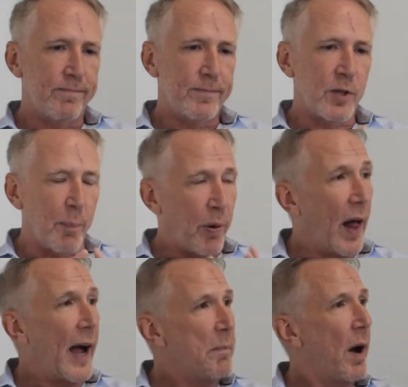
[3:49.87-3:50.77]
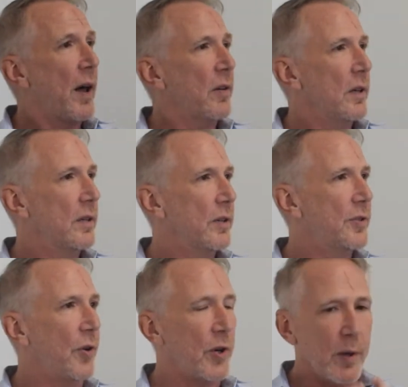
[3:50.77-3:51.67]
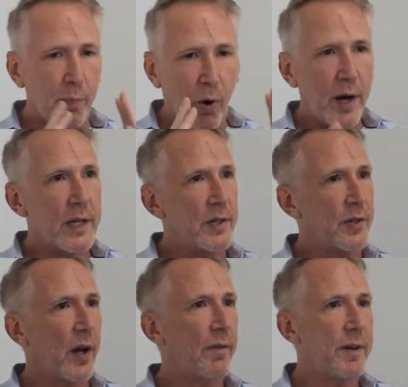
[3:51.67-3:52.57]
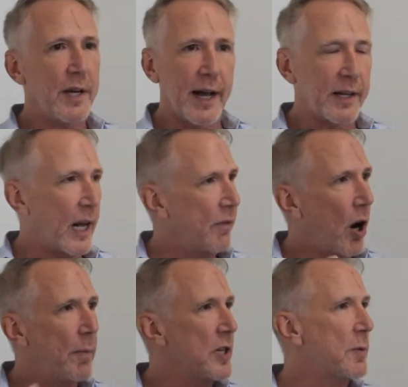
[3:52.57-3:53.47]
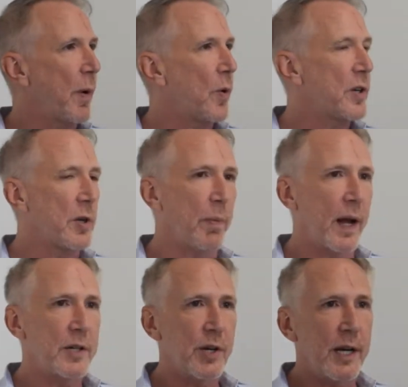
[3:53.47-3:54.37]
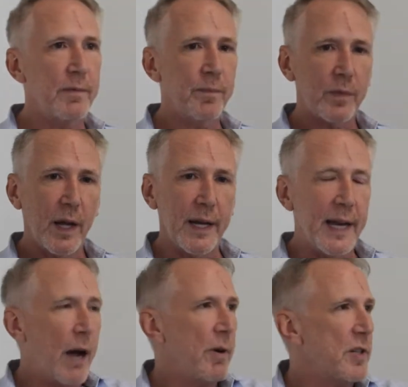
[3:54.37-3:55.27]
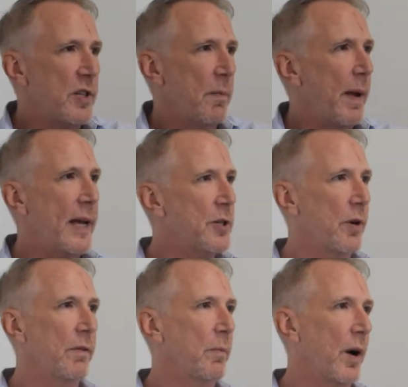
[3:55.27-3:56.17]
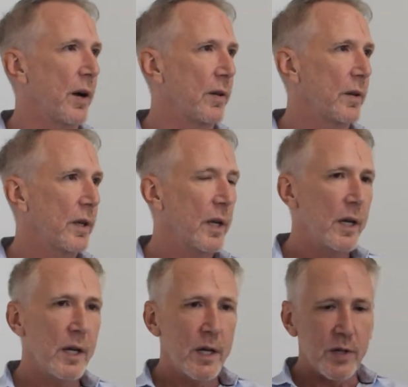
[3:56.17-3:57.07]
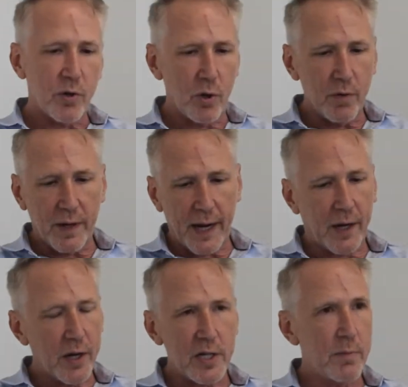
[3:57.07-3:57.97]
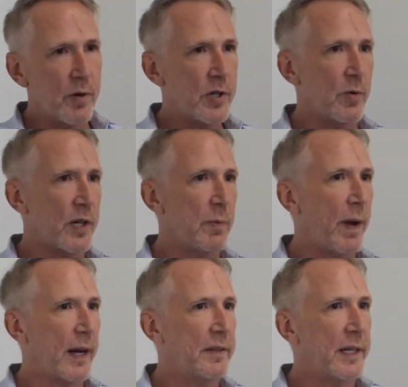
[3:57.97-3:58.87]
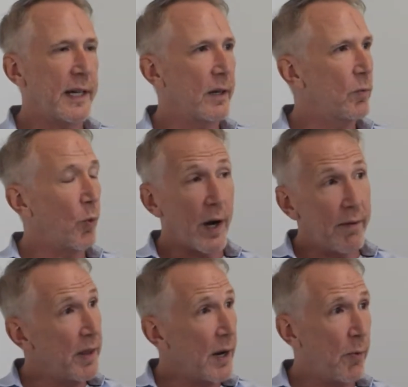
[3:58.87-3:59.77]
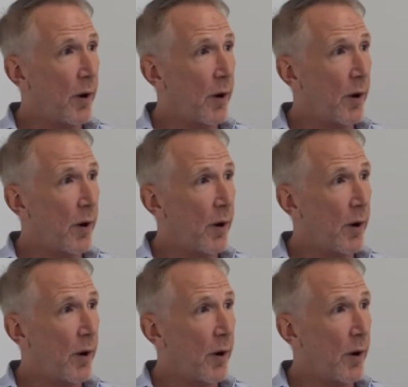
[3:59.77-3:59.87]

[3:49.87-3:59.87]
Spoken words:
supply model. So you brought in stuff and you had kind of a hub and spoke supply chain. And now it's a demand-driven model. So you've got customers who expect to get whatever they